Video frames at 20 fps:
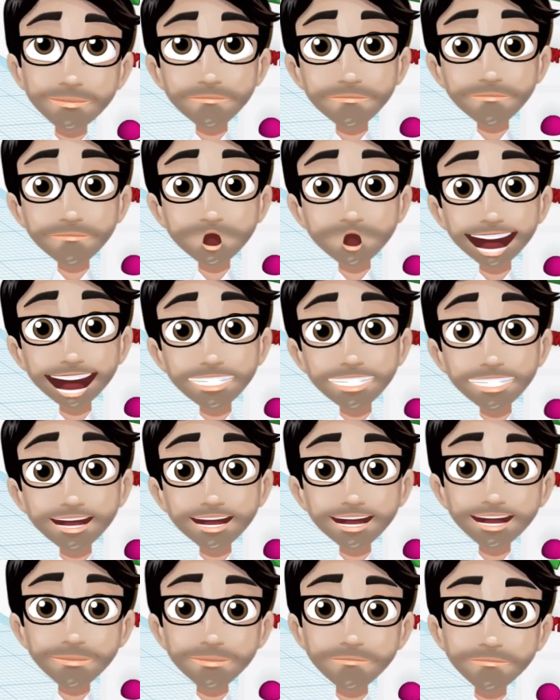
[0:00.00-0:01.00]
Drag them
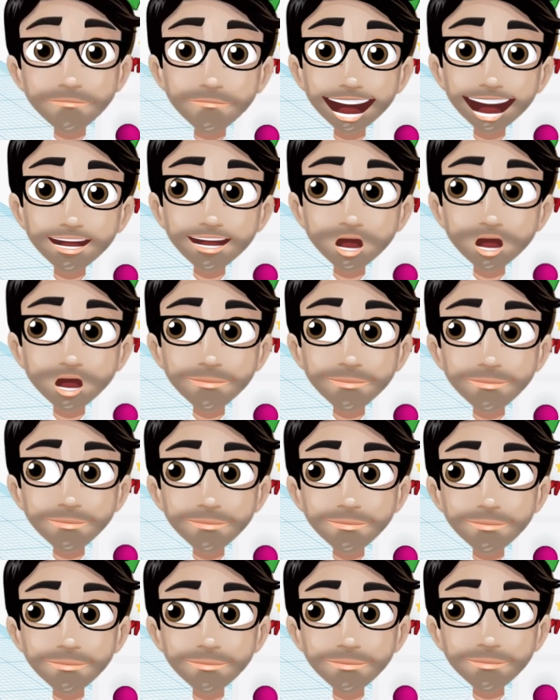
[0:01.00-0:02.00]
here, put them there.
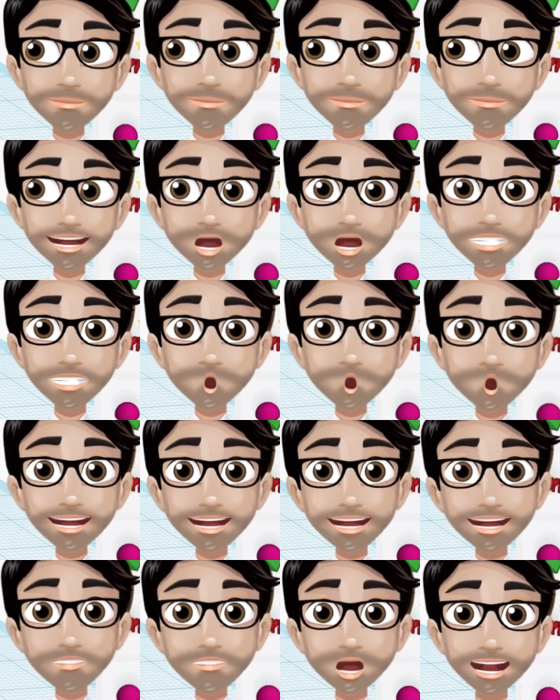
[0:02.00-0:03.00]
If you
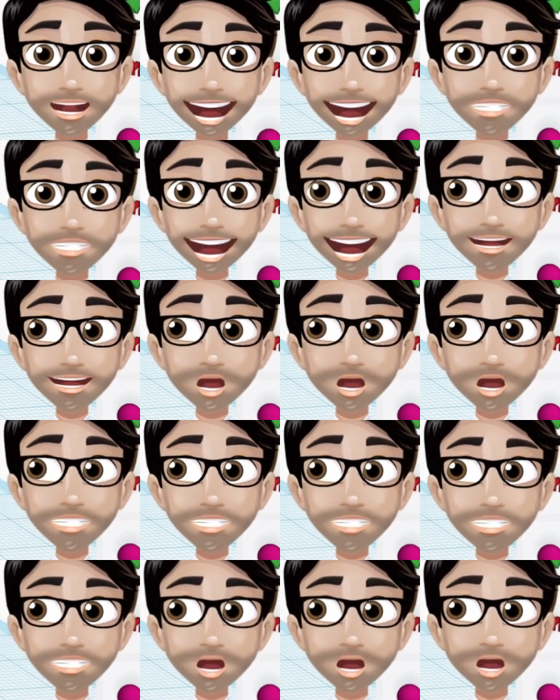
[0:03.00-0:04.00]
really felt like it, you can
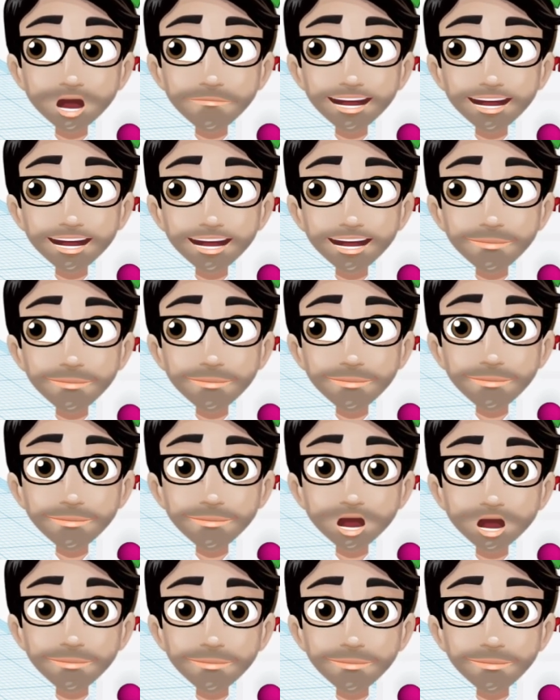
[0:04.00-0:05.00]
take some of these
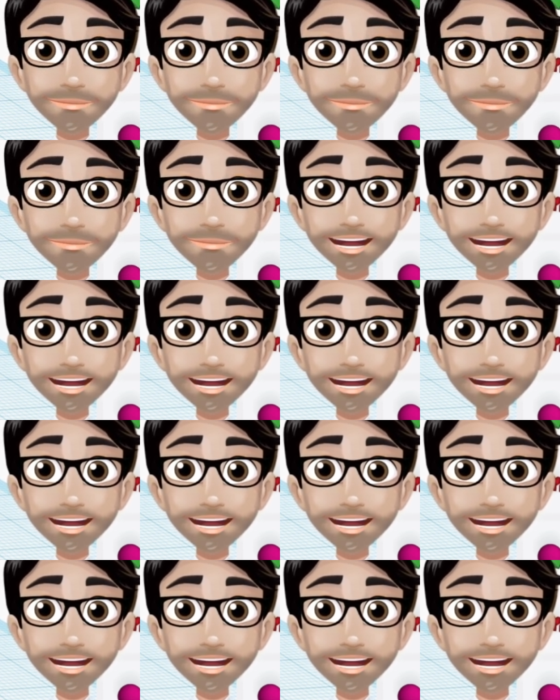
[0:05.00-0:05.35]
and,